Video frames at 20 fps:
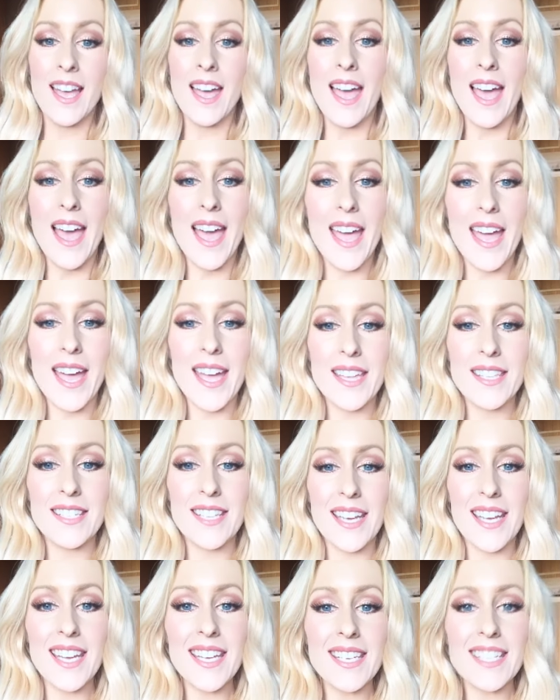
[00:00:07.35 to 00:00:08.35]
And
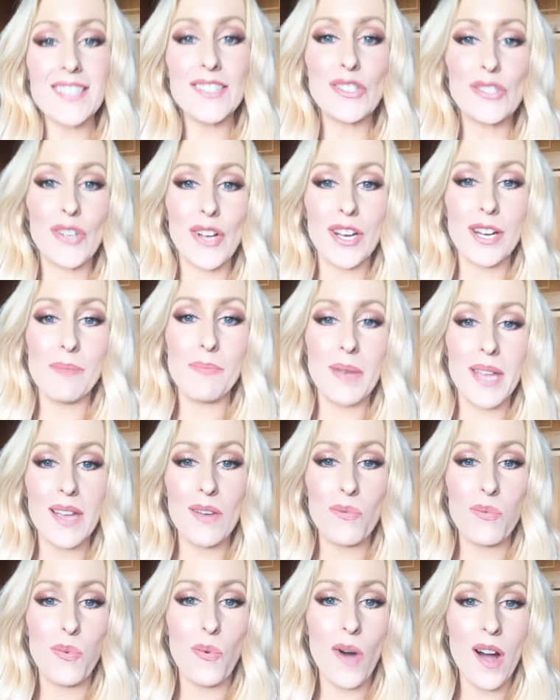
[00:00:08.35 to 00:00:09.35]
it is going to be
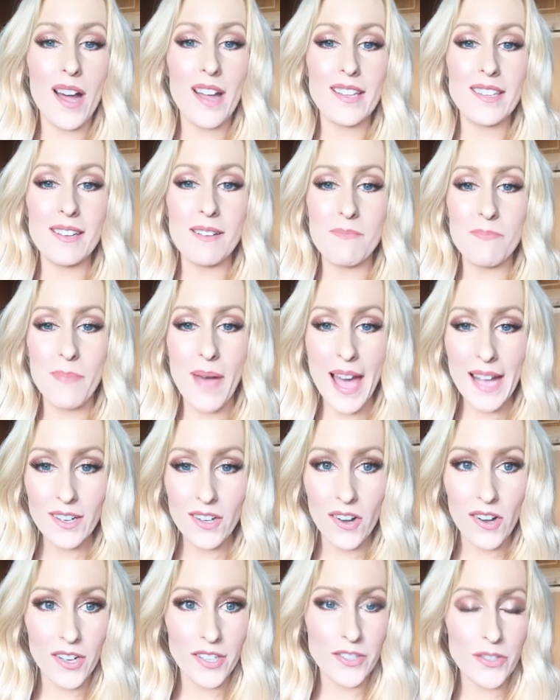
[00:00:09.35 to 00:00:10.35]
one back
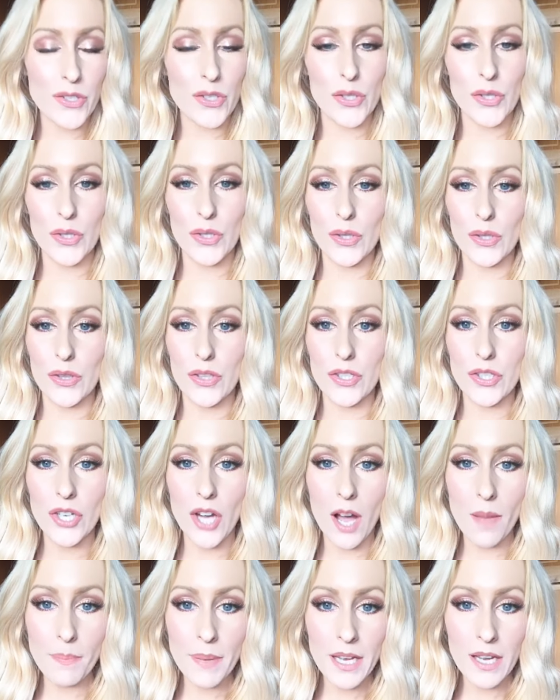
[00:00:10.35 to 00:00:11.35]
on to the
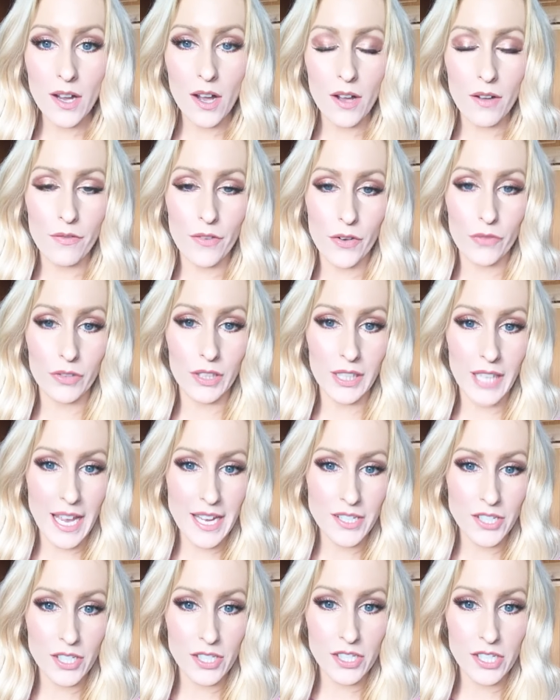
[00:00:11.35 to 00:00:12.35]
topic of
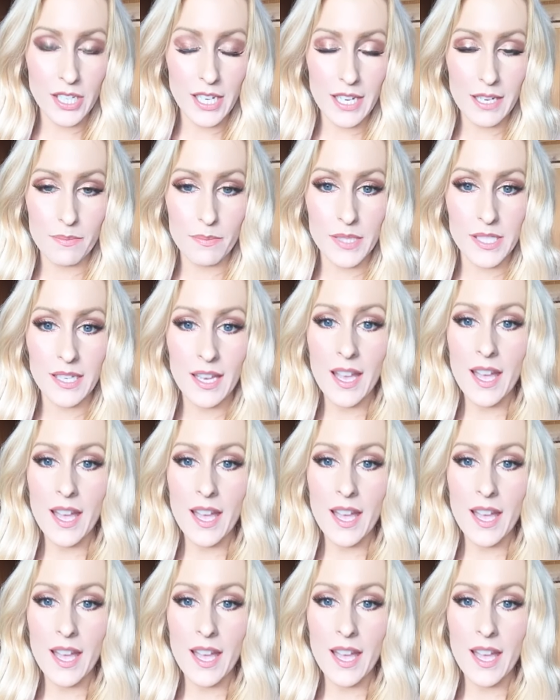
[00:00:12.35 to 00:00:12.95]
relationships,